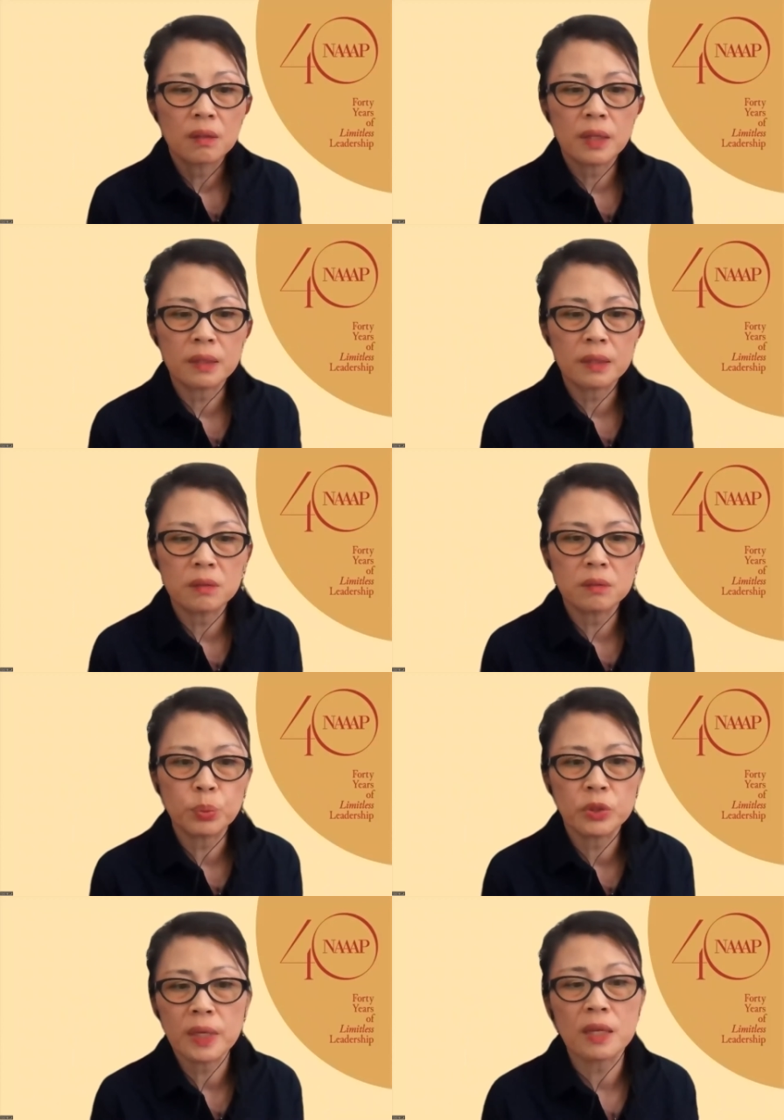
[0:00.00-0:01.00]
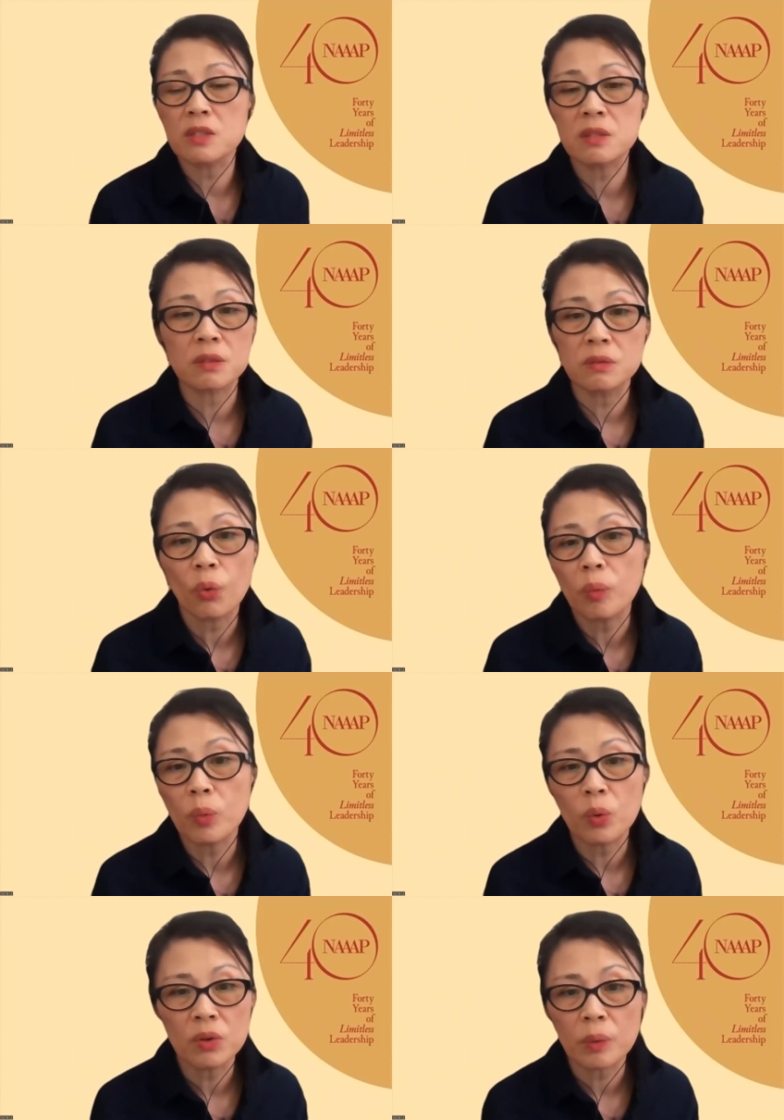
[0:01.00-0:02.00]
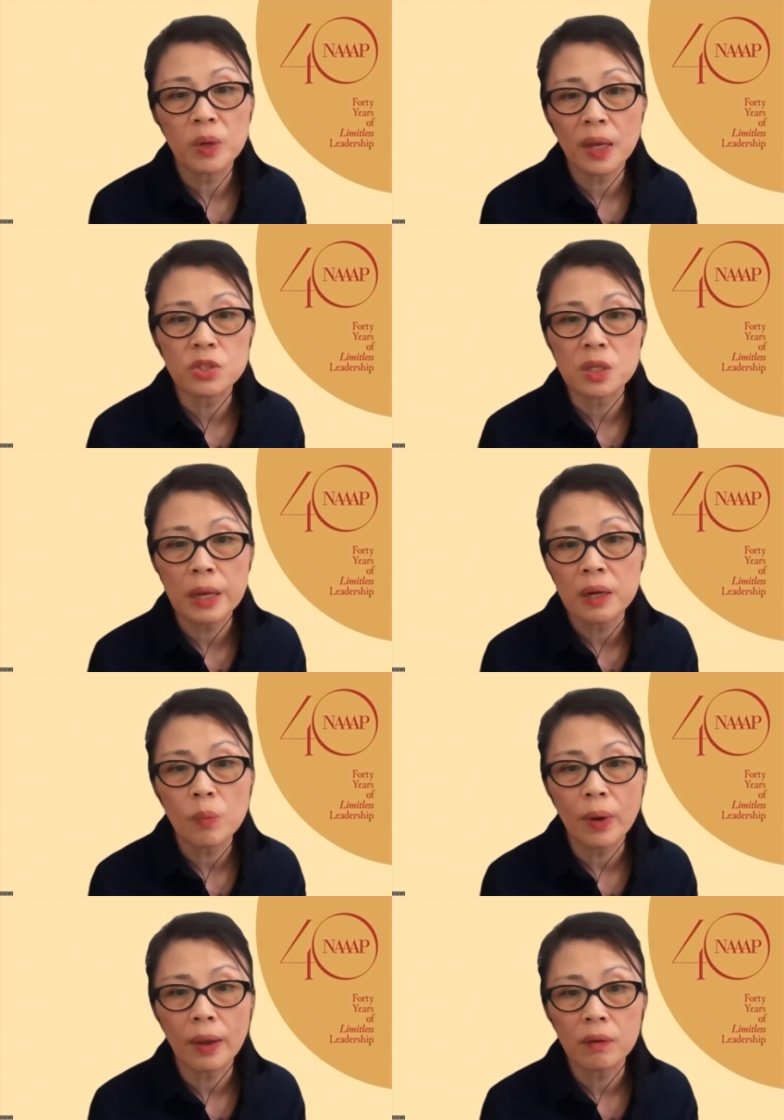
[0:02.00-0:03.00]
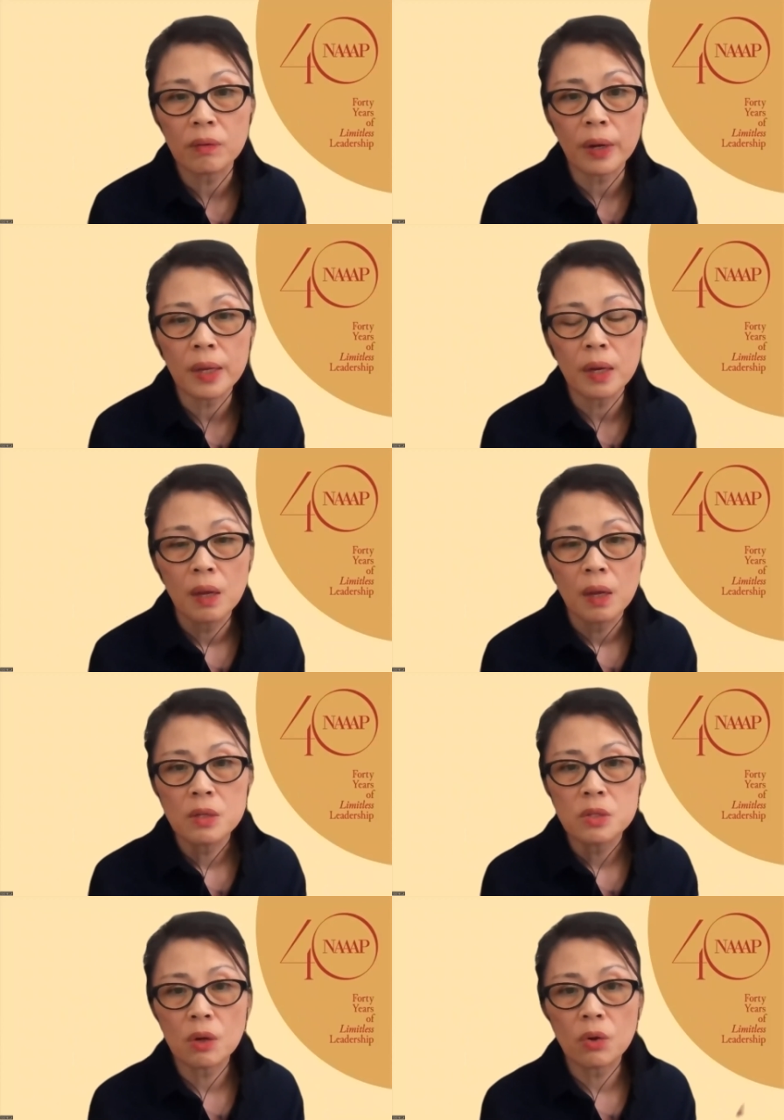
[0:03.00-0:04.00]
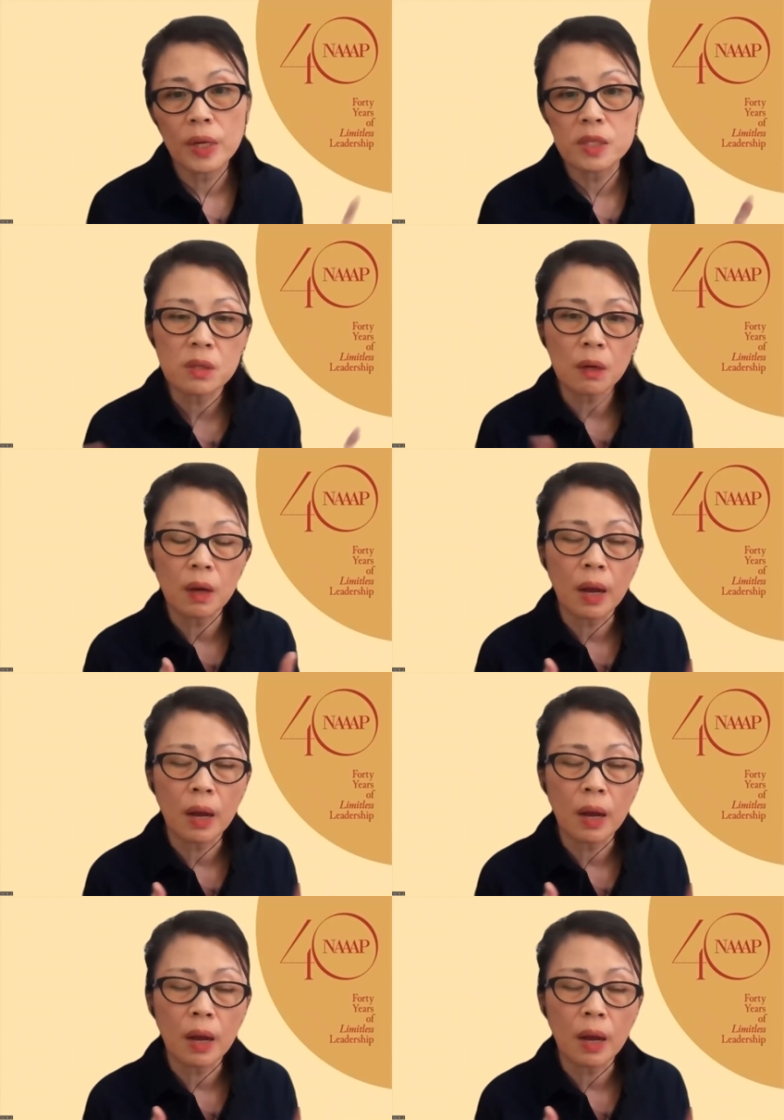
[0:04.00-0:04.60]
That pertains to normal communication anyway, right? So it's not